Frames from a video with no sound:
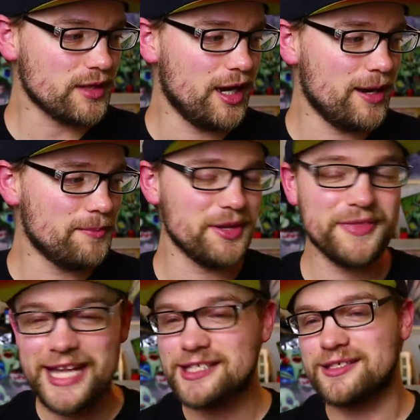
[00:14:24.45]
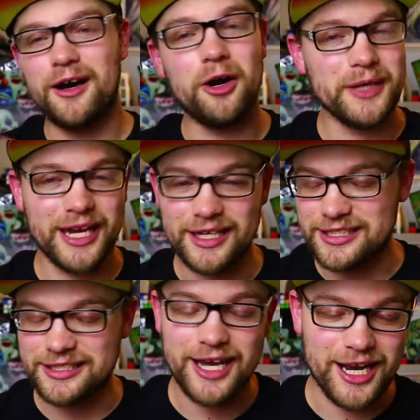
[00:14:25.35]
But that's all we got
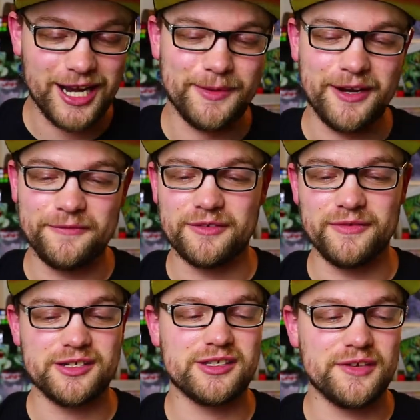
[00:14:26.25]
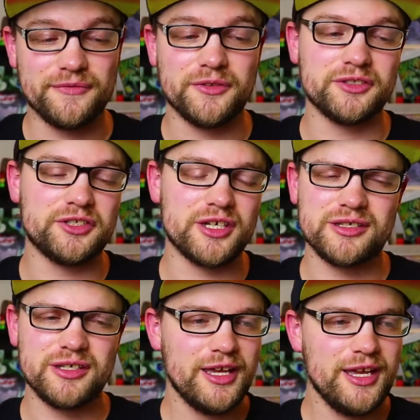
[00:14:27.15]
to talk about for Avenged Sevenfold.
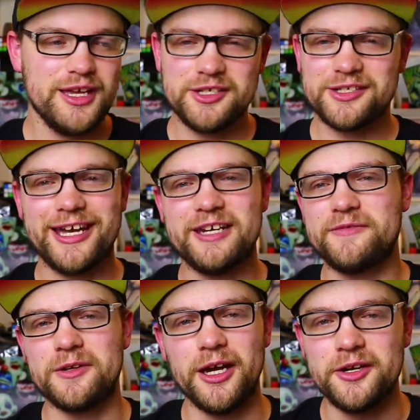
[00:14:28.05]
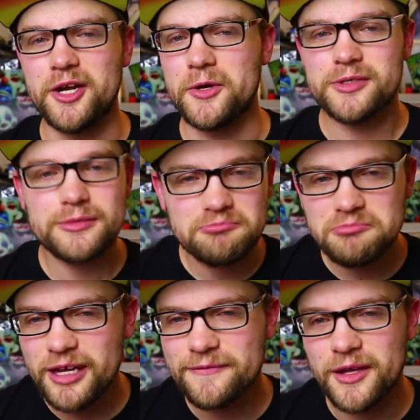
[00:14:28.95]
Just kind of a note.
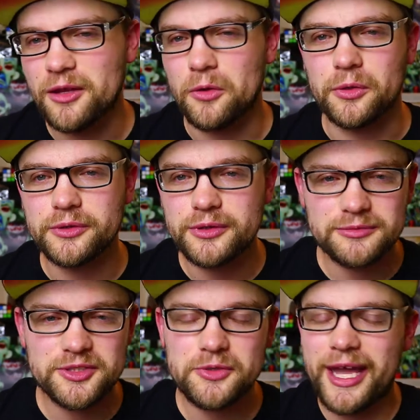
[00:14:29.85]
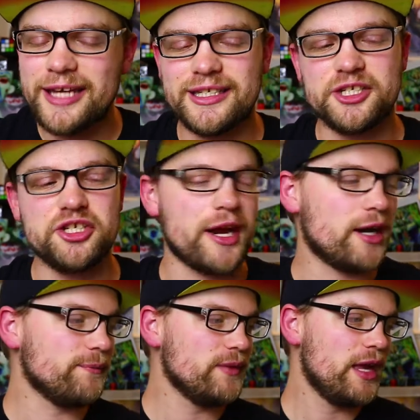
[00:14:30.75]
I felt old, so I had to
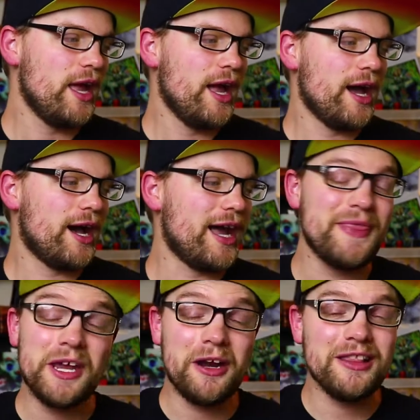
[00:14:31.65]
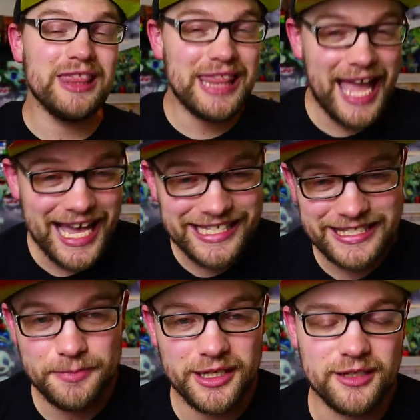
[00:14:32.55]
share. And then our
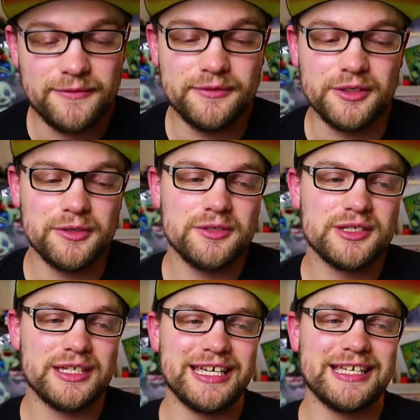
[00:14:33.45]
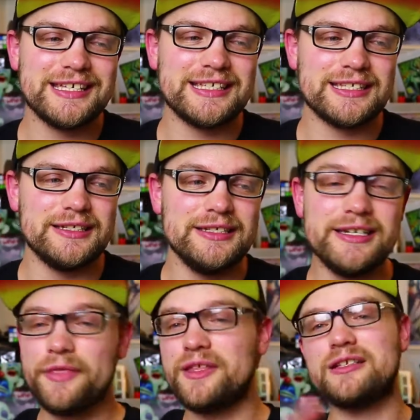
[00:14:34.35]
last bit of news is
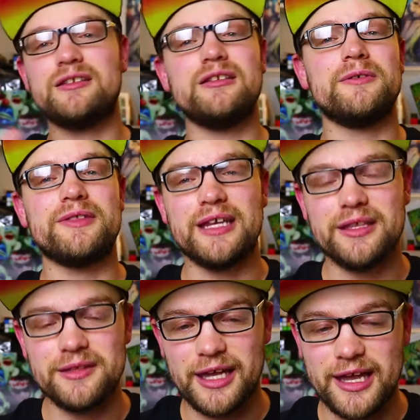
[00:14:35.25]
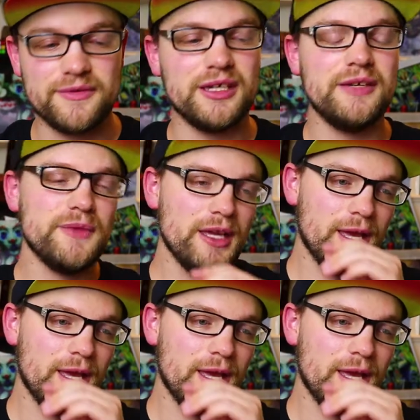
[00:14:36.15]
nothing to do with anything heavy.